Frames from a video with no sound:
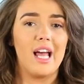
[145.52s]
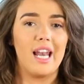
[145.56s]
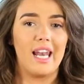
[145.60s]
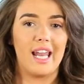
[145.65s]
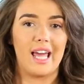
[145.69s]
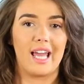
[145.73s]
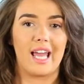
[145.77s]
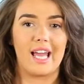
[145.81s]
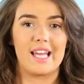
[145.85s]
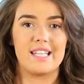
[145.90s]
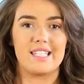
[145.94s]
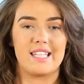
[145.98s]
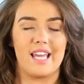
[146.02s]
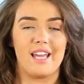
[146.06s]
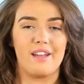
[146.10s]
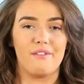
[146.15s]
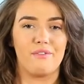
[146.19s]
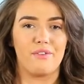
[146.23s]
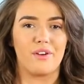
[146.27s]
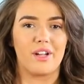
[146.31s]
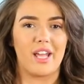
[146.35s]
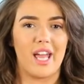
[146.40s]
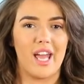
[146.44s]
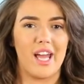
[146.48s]
like I say,
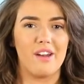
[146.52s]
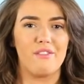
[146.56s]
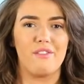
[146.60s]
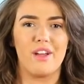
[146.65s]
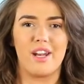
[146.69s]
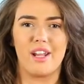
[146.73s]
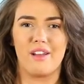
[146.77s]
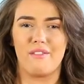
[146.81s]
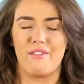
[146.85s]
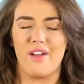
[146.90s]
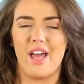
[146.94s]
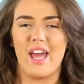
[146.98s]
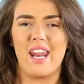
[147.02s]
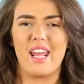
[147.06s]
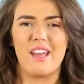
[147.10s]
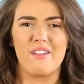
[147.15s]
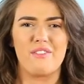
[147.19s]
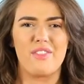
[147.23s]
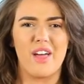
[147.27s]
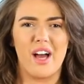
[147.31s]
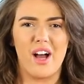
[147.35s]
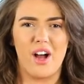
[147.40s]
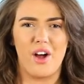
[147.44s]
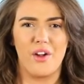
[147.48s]
for getting rid of any
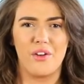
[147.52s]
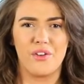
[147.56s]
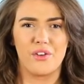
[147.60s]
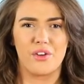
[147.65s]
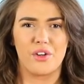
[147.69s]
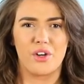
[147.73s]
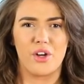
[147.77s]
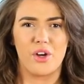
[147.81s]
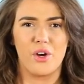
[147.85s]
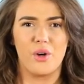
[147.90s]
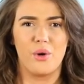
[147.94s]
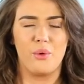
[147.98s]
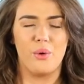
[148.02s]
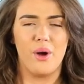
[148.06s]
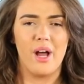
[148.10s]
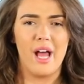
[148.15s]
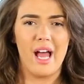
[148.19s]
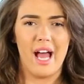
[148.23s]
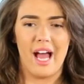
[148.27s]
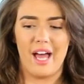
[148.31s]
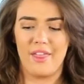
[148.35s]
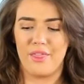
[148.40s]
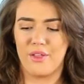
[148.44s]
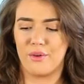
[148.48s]
of that undercoat,
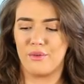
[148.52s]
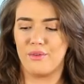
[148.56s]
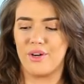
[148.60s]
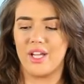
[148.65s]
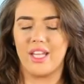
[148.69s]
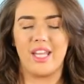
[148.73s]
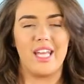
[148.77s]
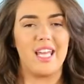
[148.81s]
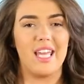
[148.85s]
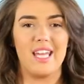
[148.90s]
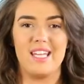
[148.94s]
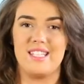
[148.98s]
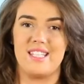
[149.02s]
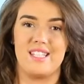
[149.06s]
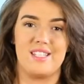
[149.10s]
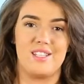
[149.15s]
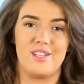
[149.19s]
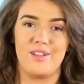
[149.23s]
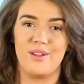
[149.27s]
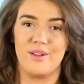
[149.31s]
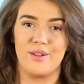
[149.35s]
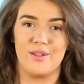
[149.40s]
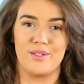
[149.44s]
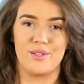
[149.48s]
and they're really easy
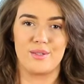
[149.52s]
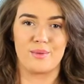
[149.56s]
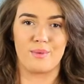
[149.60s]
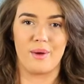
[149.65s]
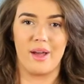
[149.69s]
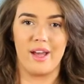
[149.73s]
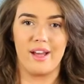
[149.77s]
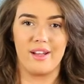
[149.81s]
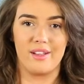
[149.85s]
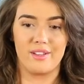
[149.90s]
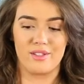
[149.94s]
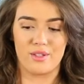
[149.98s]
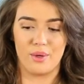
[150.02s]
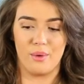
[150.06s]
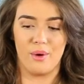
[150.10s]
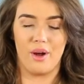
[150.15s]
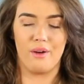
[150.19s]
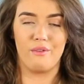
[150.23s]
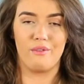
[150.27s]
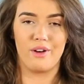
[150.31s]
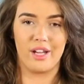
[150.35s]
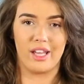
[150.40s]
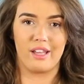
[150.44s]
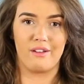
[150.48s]
to use as well. So
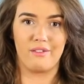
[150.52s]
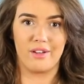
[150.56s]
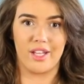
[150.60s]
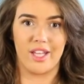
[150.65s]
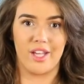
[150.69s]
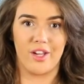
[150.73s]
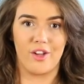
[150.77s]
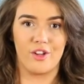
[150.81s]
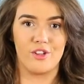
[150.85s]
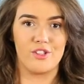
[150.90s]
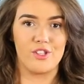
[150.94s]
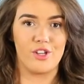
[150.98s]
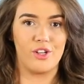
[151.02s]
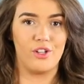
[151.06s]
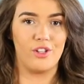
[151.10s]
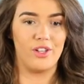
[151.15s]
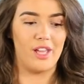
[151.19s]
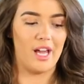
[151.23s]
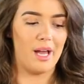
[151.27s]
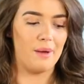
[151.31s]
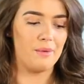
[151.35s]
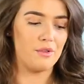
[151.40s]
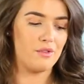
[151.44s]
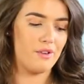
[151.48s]
a really, really good
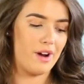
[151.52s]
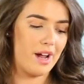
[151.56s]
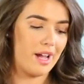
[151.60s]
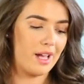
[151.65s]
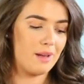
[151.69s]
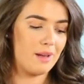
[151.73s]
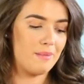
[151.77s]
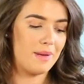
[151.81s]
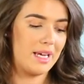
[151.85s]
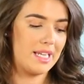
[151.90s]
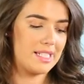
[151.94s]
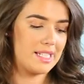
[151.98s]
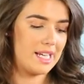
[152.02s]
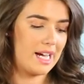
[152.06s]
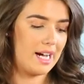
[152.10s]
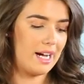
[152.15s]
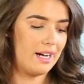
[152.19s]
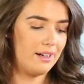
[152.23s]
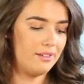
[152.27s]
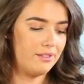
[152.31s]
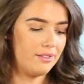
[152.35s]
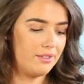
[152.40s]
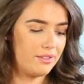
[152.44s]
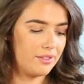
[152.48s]
tool I would recommend to
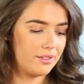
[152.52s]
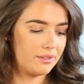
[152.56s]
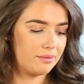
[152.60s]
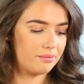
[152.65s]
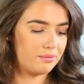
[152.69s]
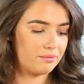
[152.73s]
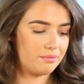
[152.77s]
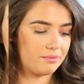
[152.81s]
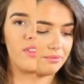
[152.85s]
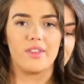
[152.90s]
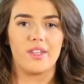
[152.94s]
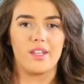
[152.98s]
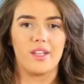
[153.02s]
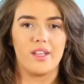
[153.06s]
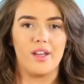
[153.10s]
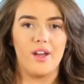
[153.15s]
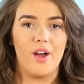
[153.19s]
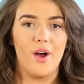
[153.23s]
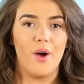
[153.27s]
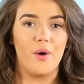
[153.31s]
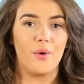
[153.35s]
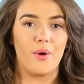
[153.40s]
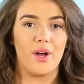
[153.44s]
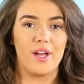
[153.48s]
have.
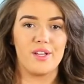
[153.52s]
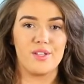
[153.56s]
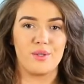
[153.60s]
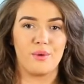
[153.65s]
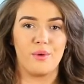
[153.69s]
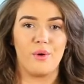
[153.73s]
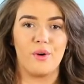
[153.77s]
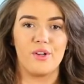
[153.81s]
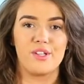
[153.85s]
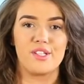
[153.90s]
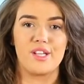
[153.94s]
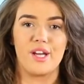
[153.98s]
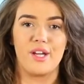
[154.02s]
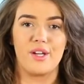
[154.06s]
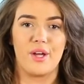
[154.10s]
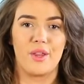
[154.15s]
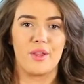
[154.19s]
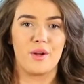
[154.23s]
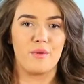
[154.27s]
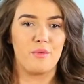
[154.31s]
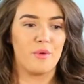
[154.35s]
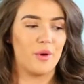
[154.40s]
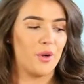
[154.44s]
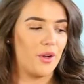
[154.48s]
Okay, so on to
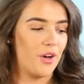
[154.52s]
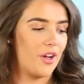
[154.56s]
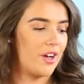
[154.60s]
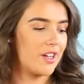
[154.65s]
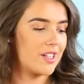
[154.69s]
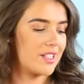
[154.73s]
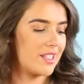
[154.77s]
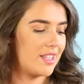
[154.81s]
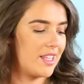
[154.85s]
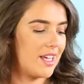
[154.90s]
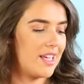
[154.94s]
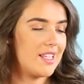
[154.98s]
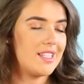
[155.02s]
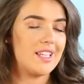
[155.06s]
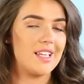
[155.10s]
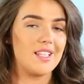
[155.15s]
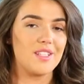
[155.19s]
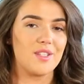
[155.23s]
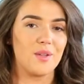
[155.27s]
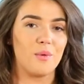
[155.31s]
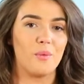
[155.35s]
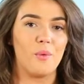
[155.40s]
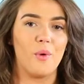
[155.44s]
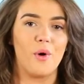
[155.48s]
another product. This
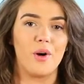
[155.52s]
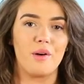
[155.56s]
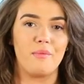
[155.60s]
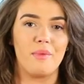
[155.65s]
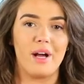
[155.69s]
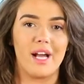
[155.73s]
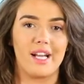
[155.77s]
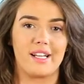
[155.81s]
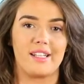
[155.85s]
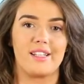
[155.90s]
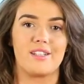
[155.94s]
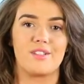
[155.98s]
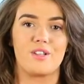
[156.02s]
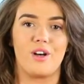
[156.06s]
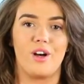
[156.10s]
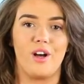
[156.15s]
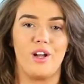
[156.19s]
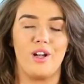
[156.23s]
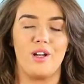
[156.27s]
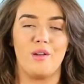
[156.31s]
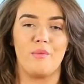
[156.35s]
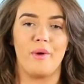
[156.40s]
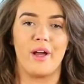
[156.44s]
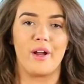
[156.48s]
is the Water Magnet
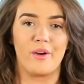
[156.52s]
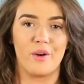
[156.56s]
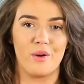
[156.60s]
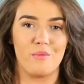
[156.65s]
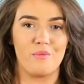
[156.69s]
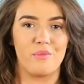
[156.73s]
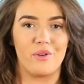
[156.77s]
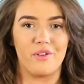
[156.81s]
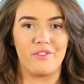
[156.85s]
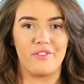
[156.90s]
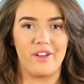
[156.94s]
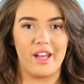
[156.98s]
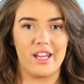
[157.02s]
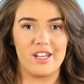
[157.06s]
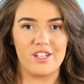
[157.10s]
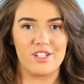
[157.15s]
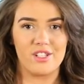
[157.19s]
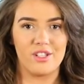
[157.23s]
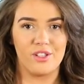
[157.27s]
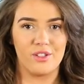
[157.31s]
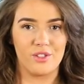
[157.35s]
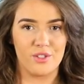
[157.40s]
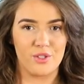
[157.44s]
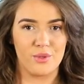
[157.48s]
Towel by Groom
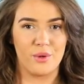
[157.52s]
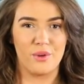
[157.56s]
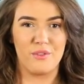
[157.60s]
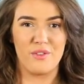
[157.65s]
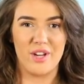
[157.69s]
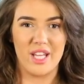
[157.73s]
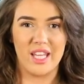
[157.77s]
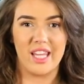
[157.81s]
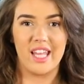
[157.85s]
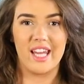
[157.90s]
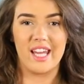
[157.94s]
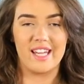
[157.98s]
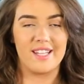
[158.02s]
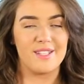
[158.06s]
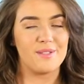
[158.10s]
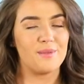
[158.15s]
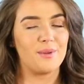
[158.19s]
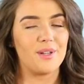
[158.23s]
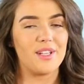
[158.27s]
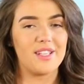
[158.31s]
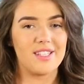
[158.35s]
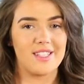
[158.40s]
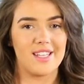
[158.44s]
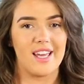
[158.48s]
Professional. So it really is
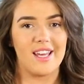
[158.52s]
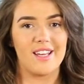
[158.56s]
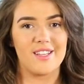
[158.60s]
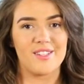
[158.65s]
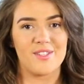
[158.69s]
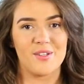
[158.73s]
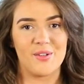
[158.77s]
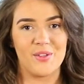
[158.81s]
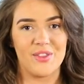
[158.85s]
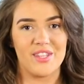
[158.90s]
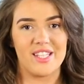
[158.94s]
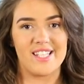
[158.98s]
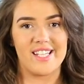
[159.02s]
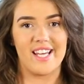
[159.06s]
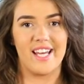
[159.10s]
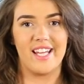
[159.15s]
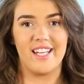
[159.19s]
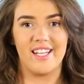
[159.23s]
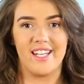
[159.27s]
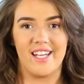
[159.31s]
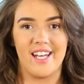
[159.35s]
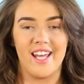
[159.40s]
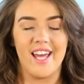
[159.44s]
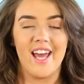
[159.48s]
what it says on the
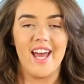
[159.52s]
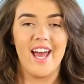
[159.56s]
tin.